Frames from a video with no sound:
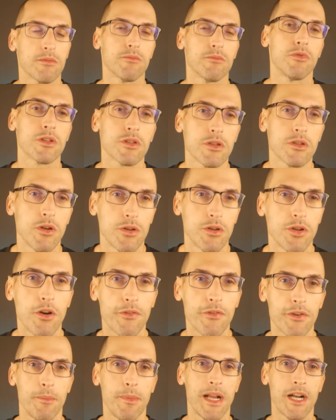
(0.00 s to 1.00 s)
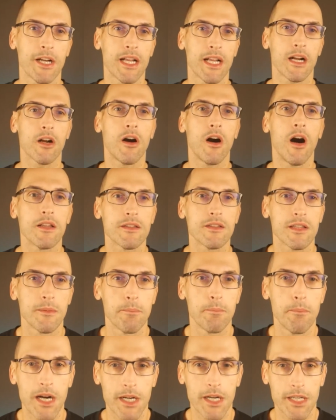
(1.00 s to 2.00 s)
called North America Content
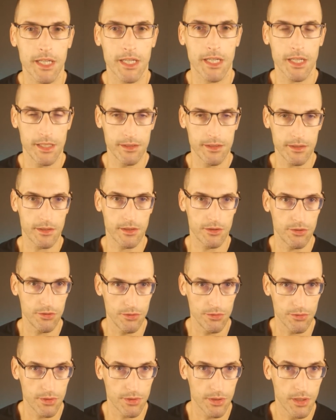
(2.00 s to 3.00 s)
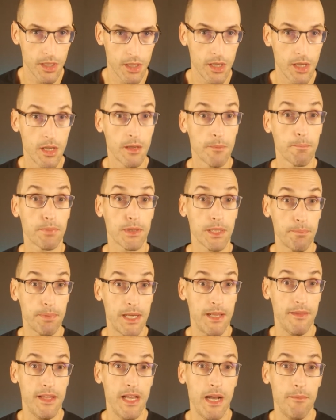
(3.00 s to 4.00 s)
Marketing Institute,
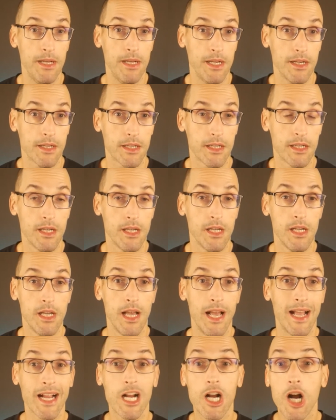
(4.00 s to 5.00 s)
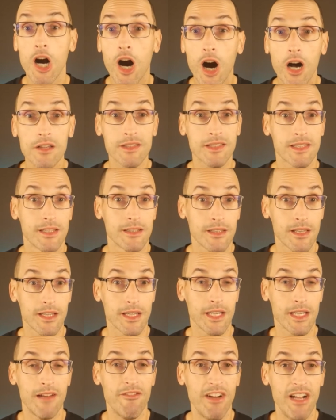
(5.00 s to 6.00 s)
pre-pandemic. And
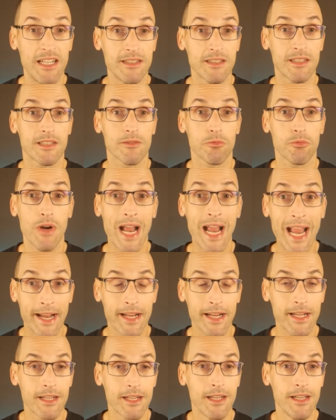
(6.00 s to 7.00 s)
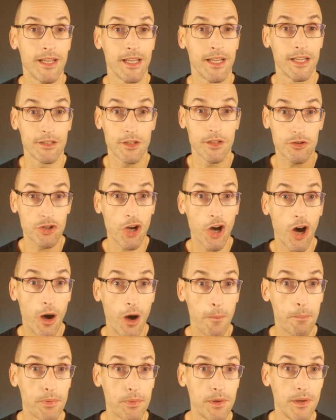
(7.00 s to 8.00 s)
constantly events rank in the
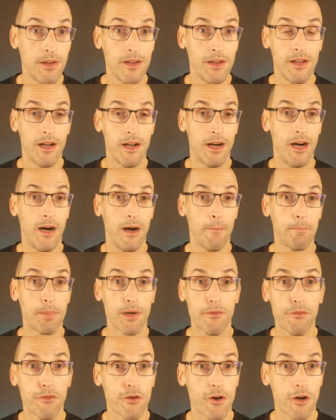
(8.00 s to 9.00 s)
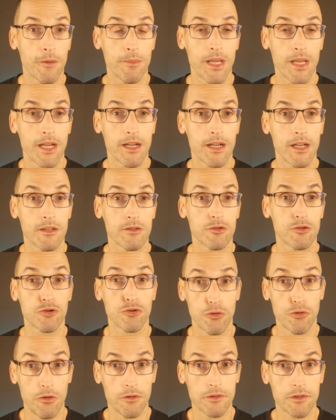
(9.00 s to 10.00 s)
top performing
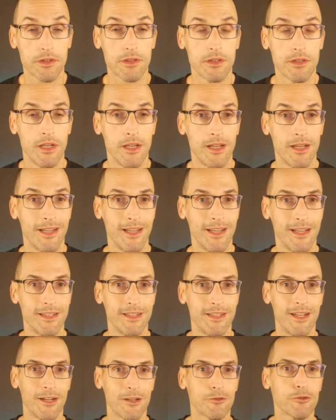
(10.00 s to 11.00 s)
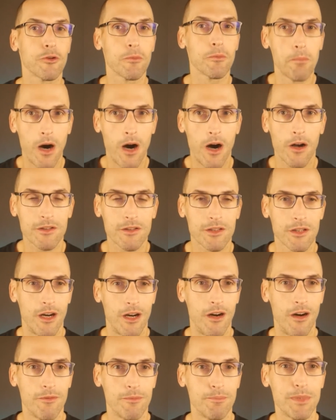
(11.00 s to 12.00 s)
tools in the toolbox
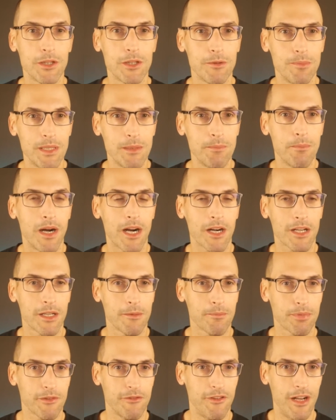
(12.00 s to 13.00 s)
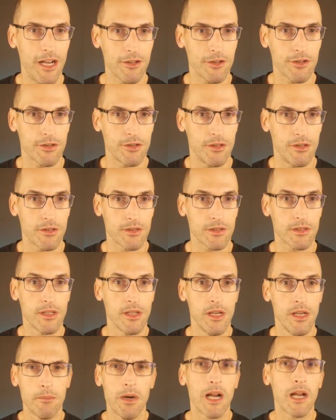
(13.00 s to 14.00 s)
of B2B marketing professionals.
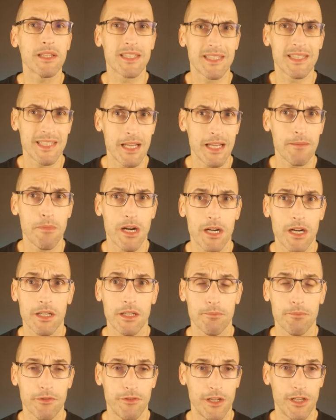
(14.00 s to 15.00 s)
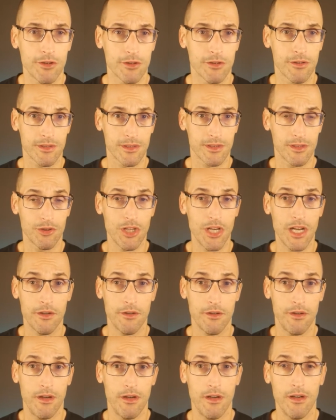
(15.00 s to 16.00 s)
But I'd say marketing professionals in
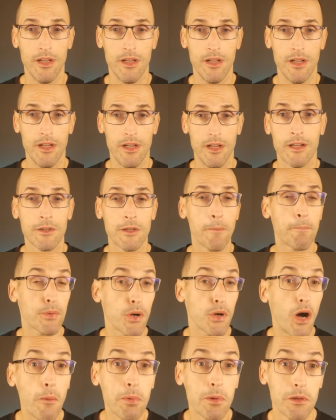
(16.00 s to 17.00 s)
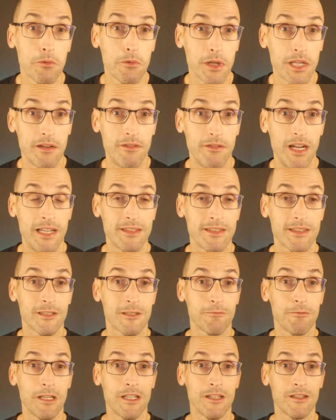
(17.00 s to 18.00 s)
general. The problem with events has
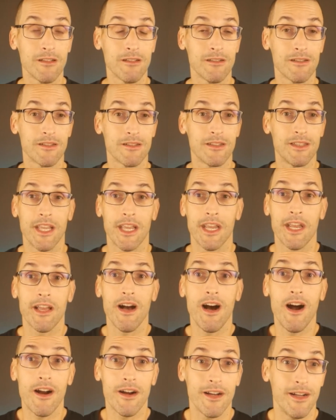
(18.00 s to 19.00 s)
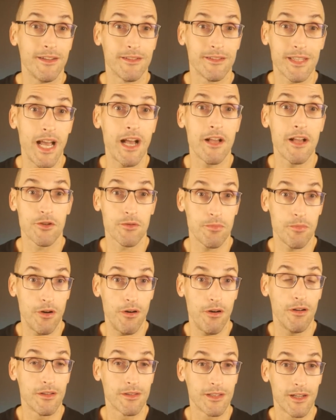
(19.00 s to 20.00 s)
been they are
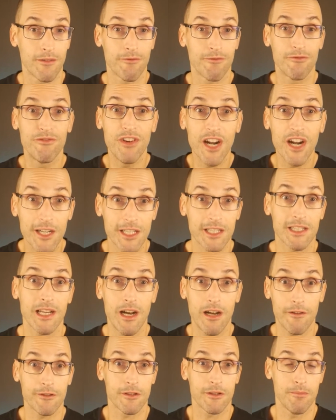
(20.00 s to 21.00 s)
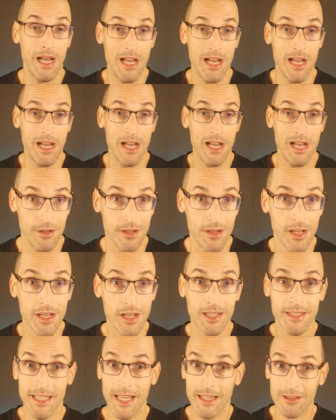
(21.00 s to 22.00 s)
intangible. They're very tough to measure.
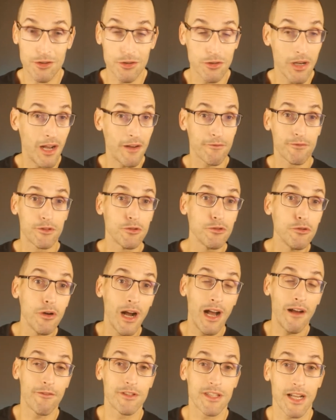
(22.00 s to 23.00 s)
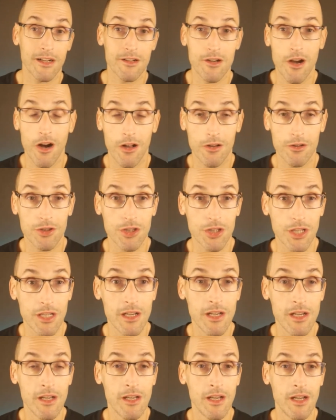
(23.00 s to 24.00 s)
Yes, you do have technology
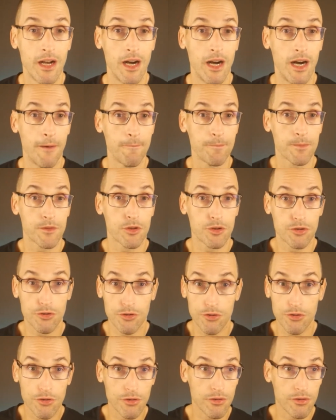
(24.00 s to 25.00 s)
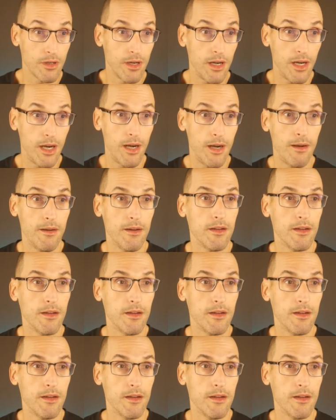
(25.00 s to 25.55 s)
to